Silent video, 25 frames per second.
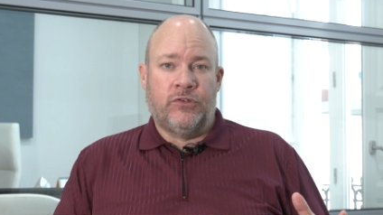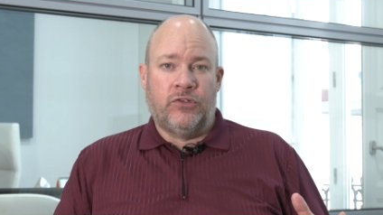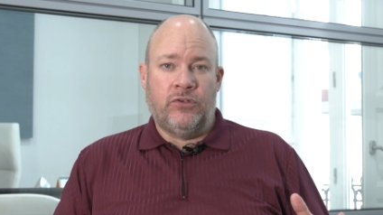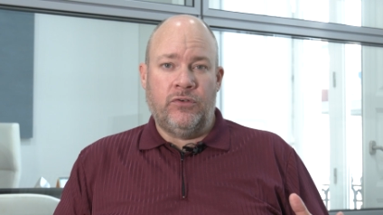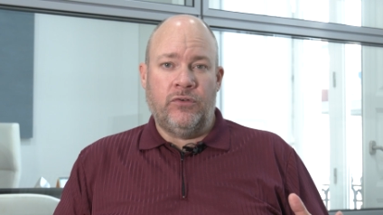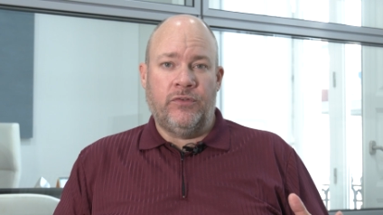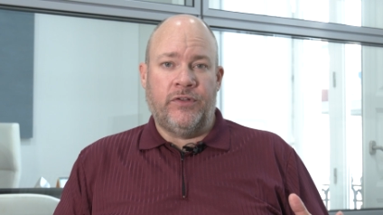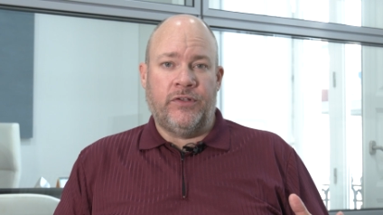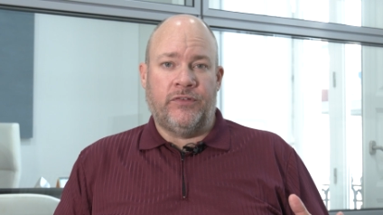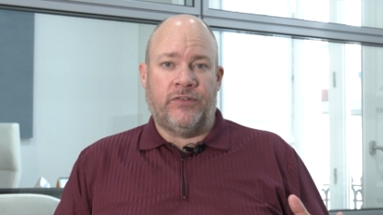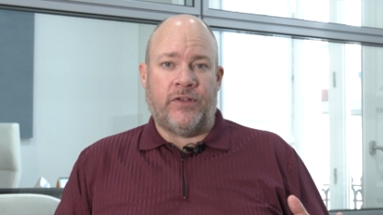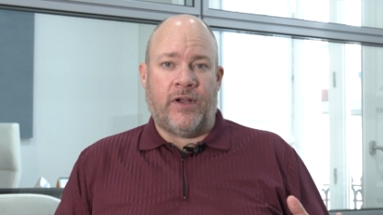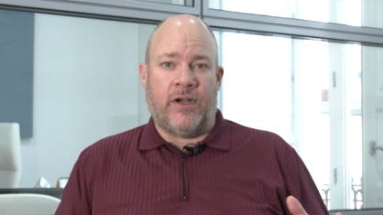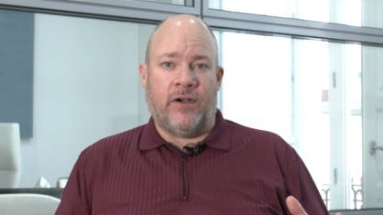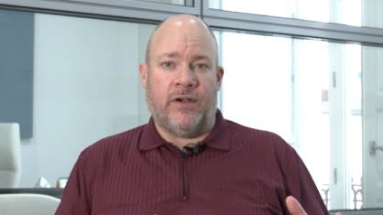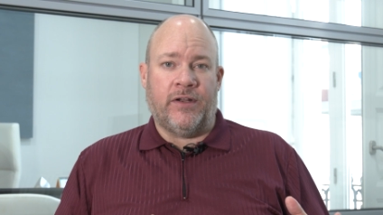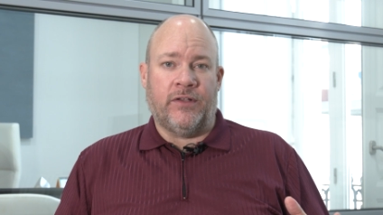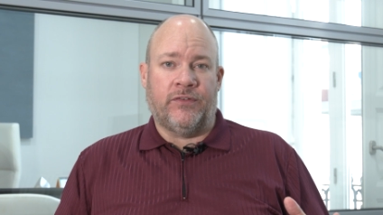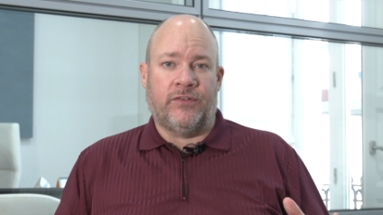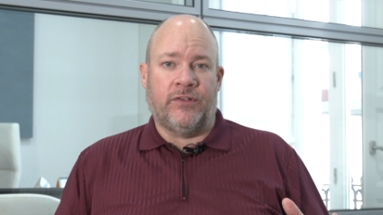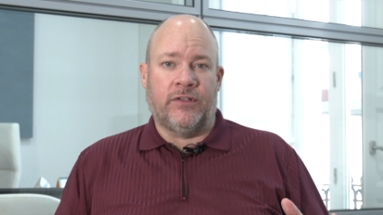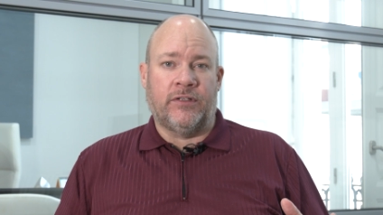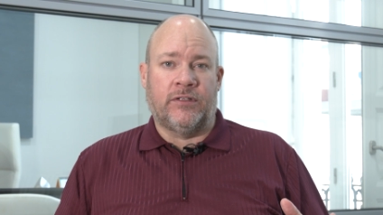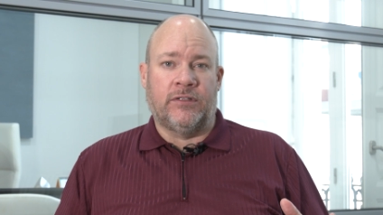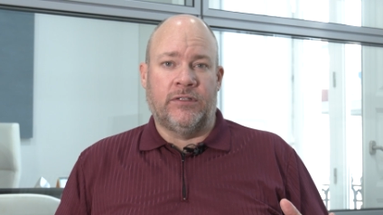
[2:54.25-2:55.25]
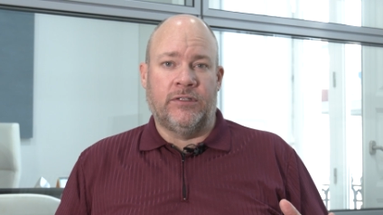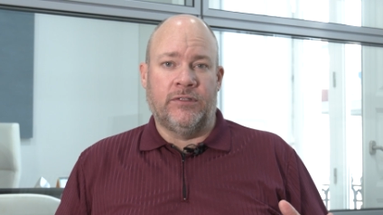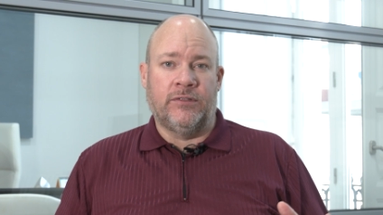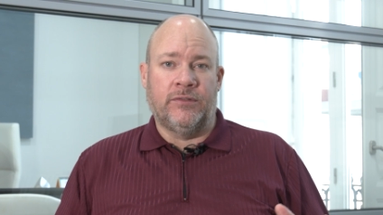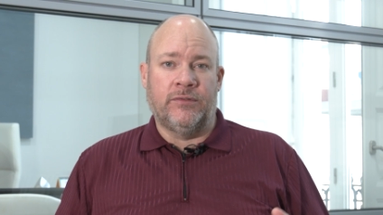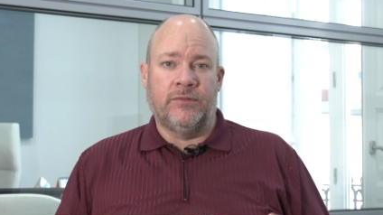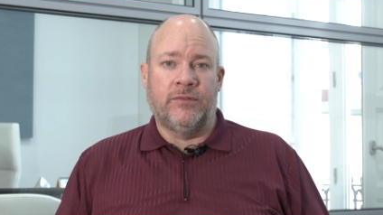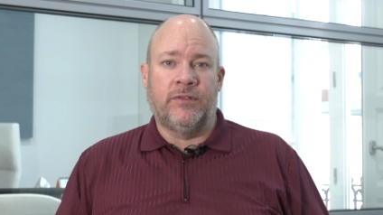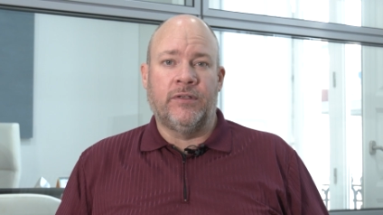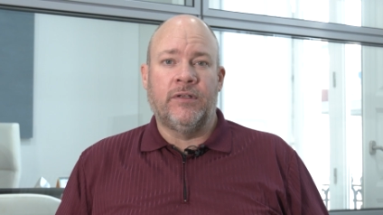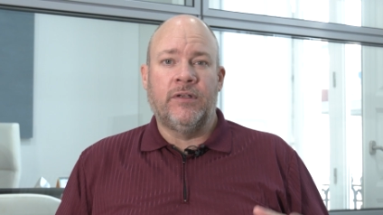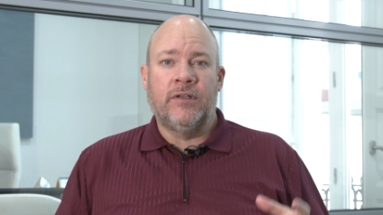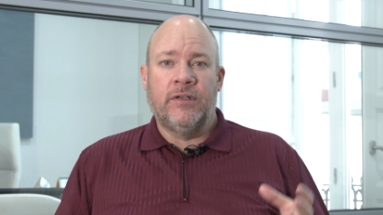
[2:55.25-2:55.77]
Two of these areas
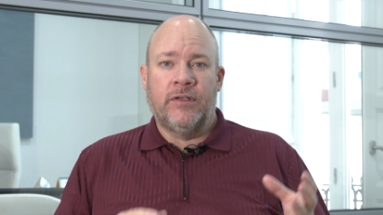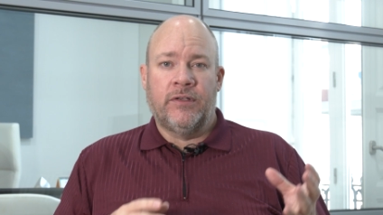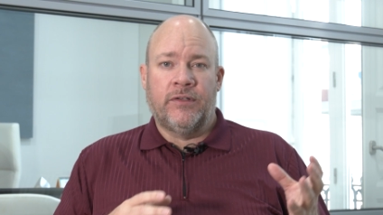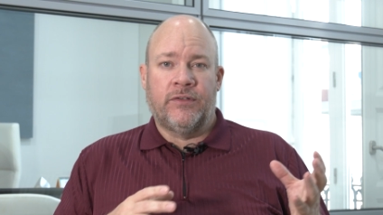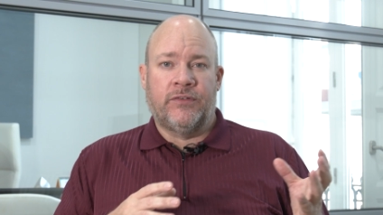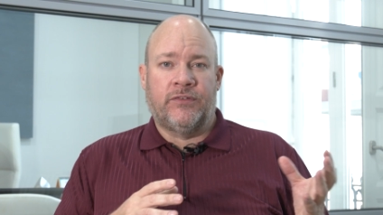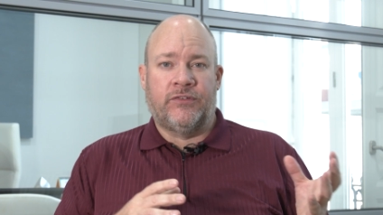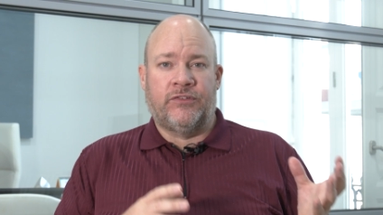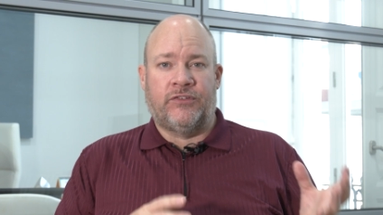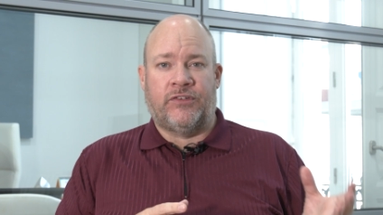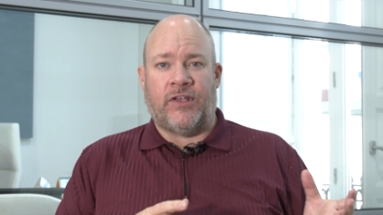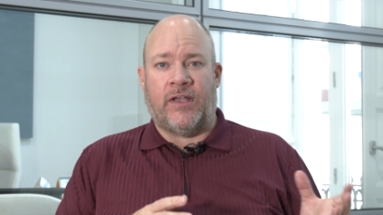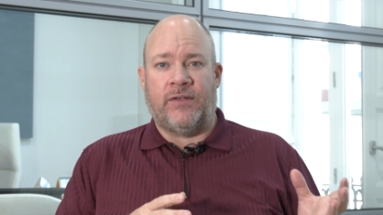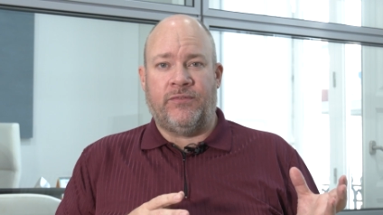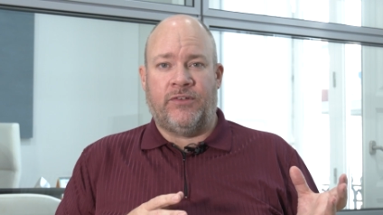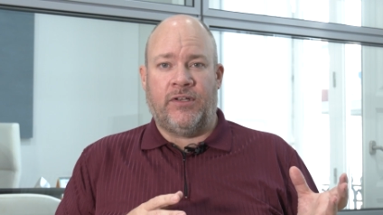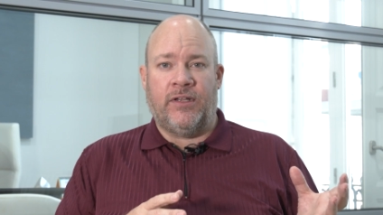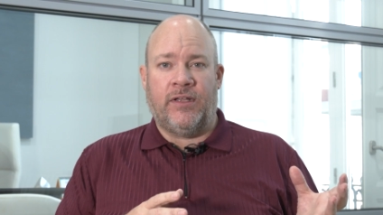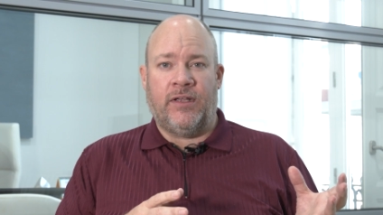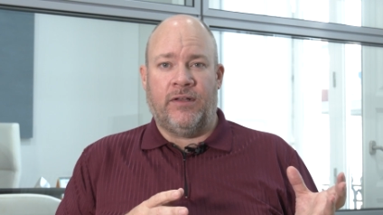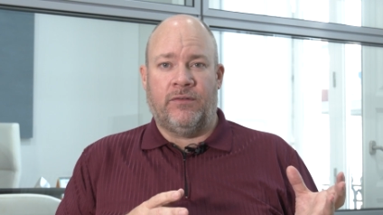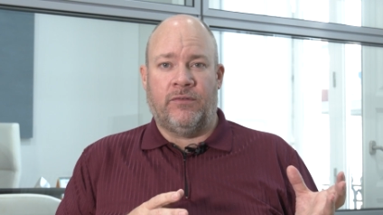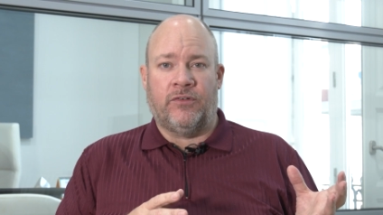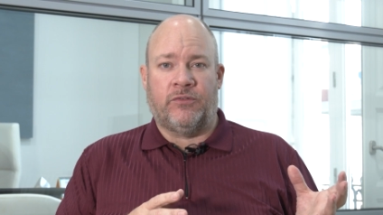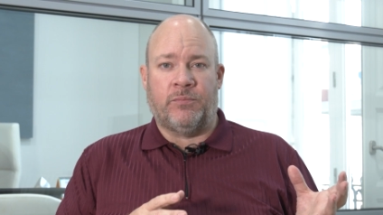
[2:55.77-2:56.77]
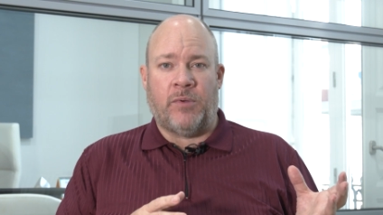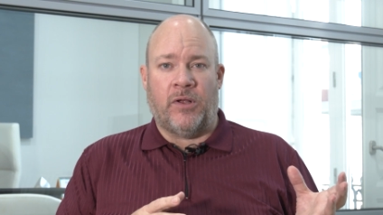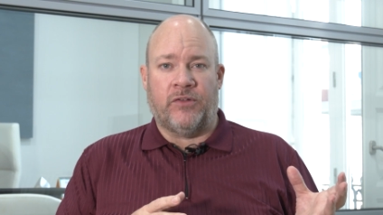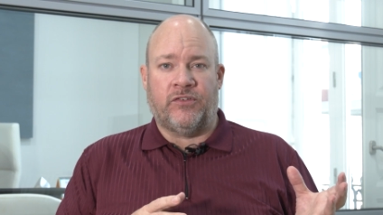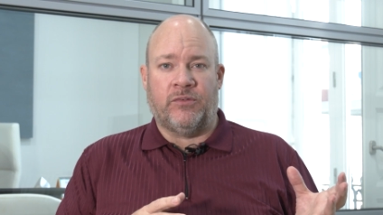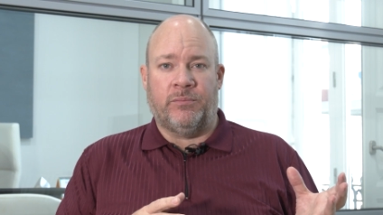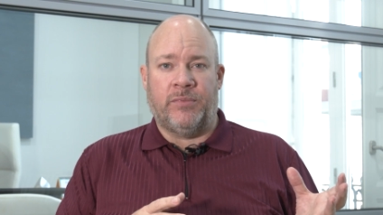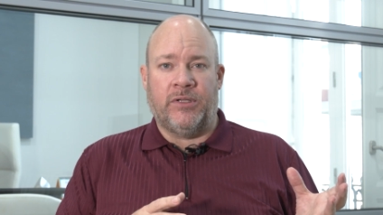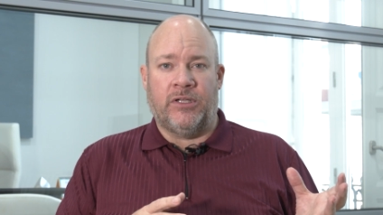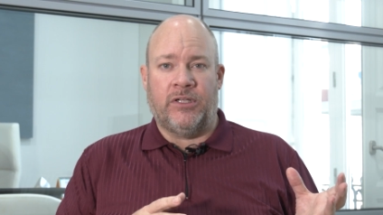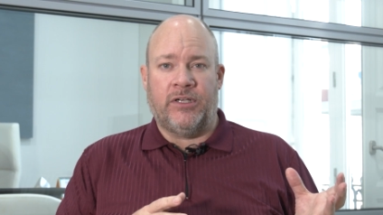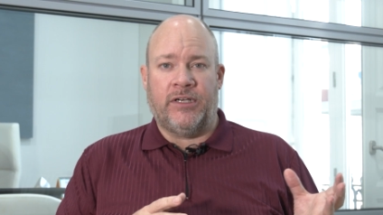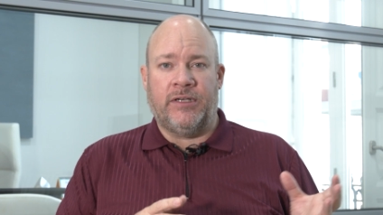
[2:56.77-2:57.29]
include safety and
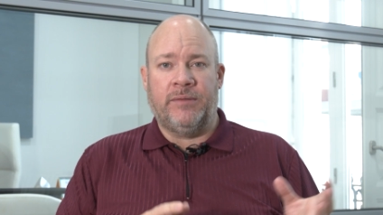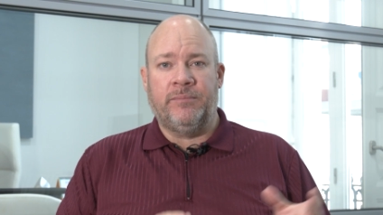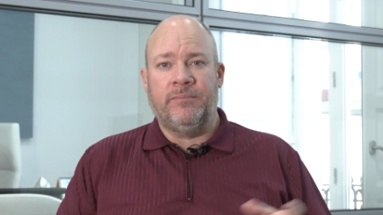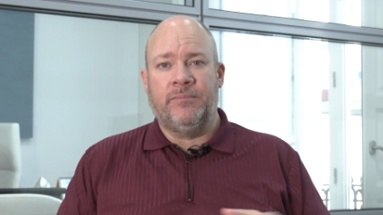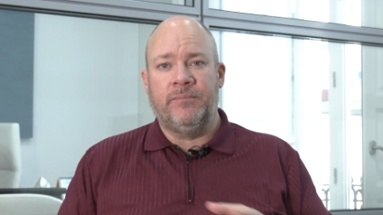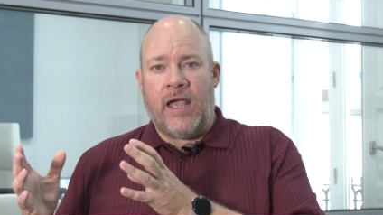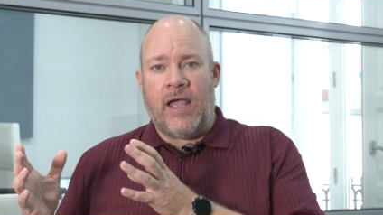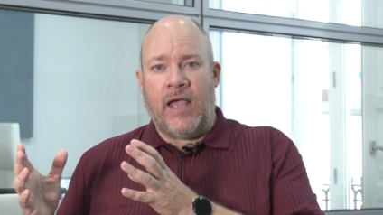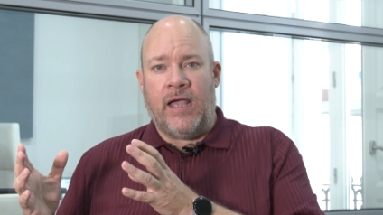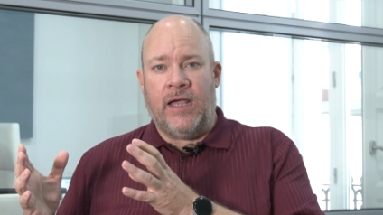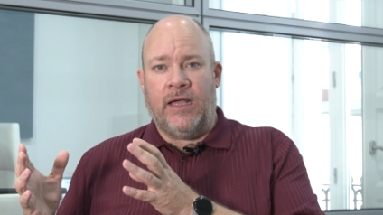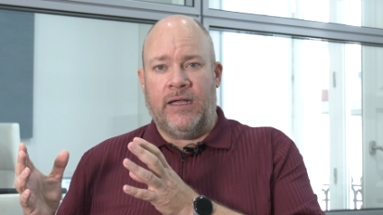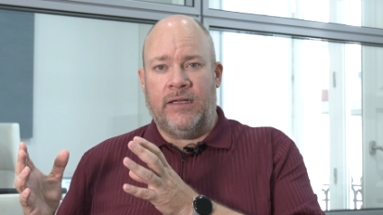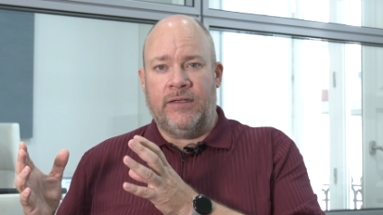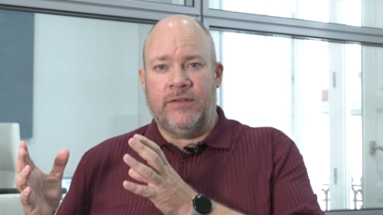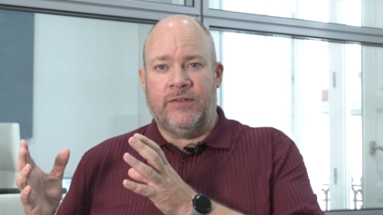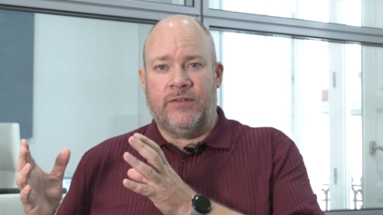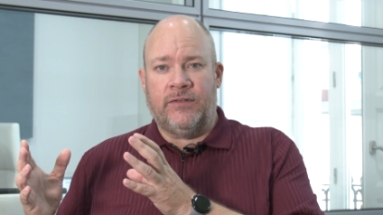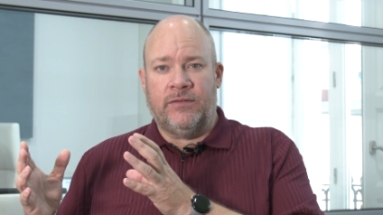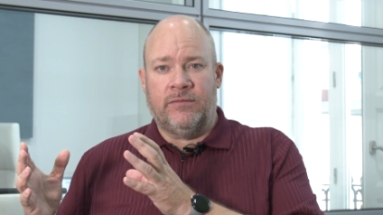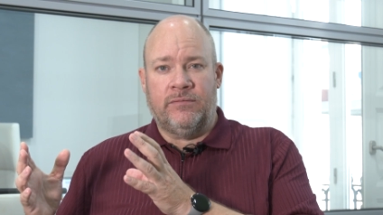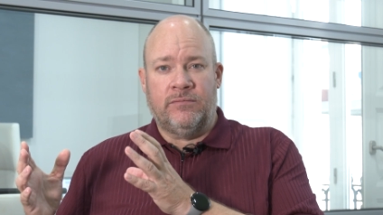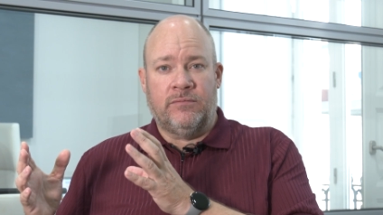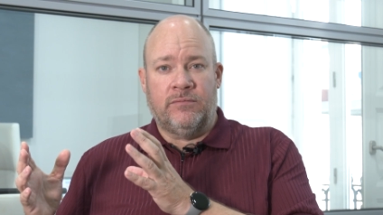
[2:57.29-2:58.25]
responsibility, and